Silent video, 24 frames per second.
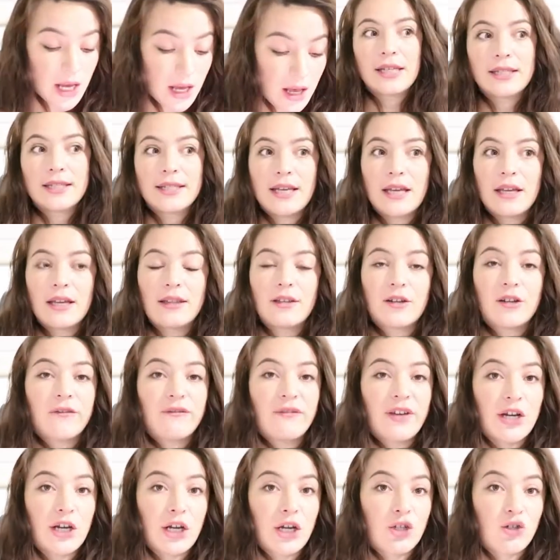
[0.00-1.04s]
let's say they're
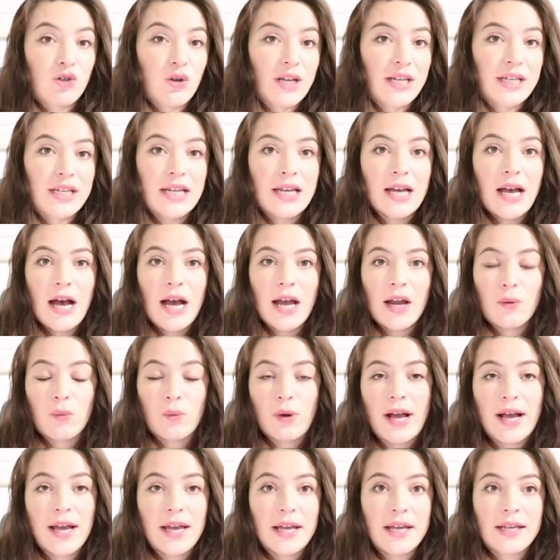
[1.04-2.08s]
very trendy high
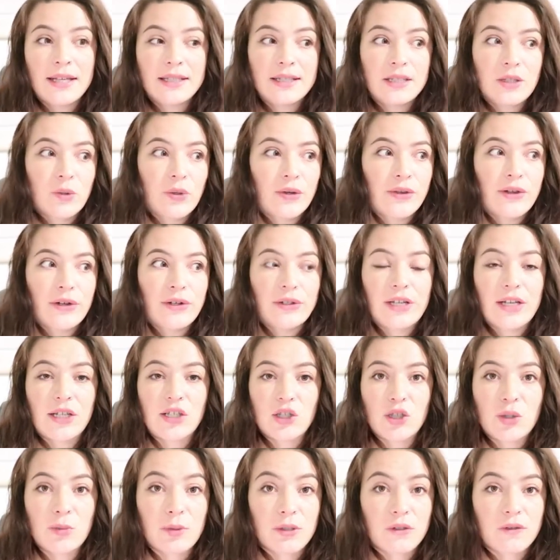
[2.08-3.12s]
rise or they're like
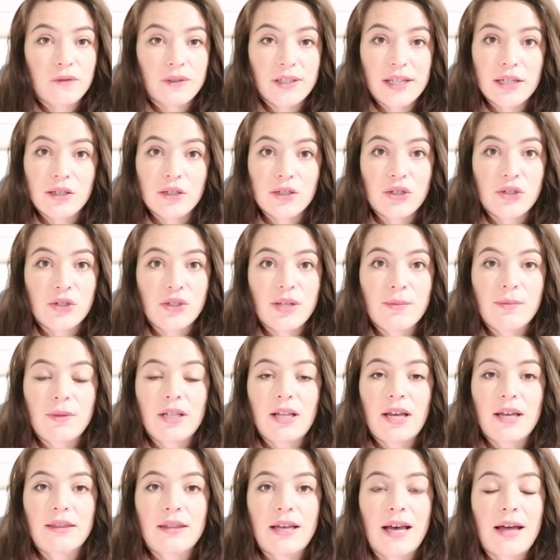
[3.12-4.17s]
super flares or
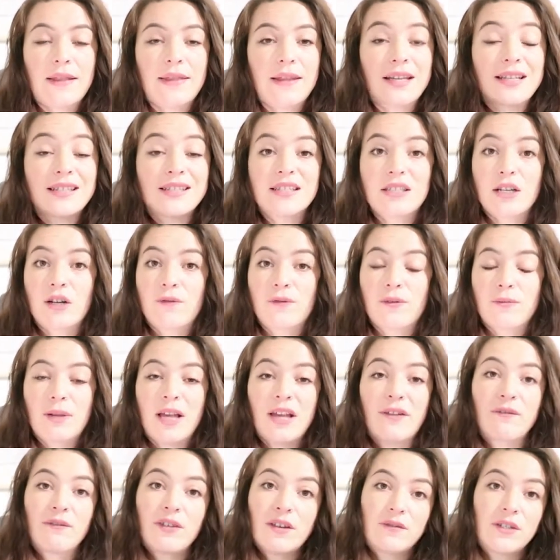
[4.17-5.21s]
something like that they can sell from
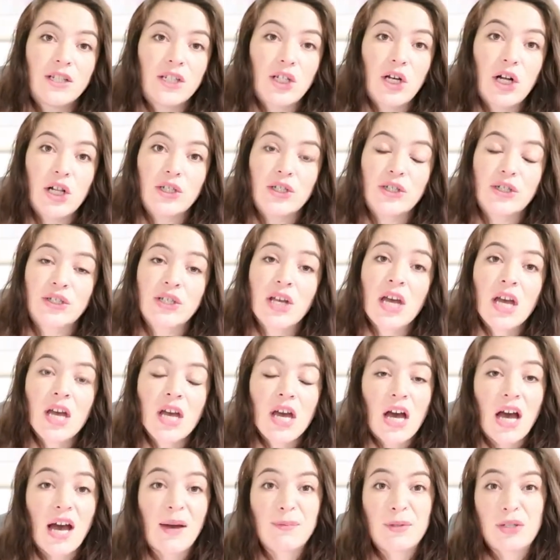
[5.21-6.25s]
like $50
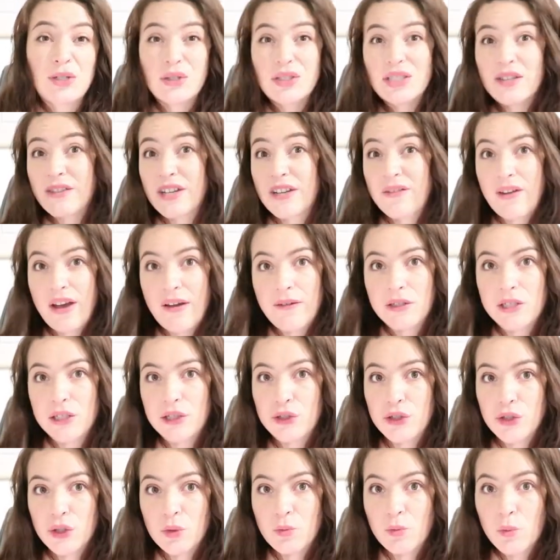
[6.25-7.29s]
up to
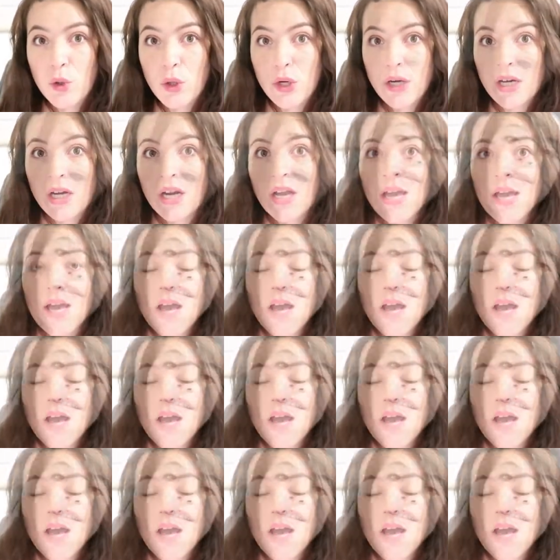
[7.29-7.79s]
$75 or more